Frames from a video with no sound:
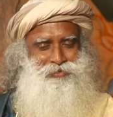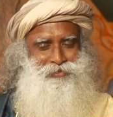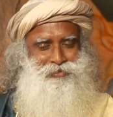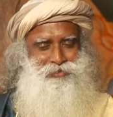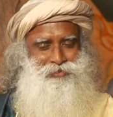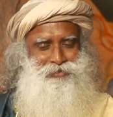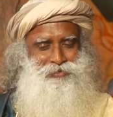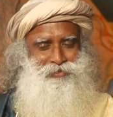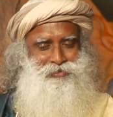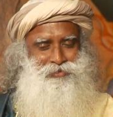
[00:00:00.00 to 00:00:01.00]

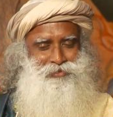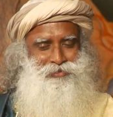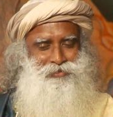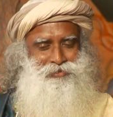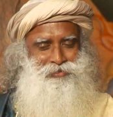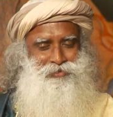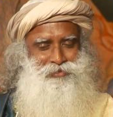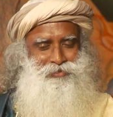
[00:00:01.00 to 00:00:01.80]
Nothing is said.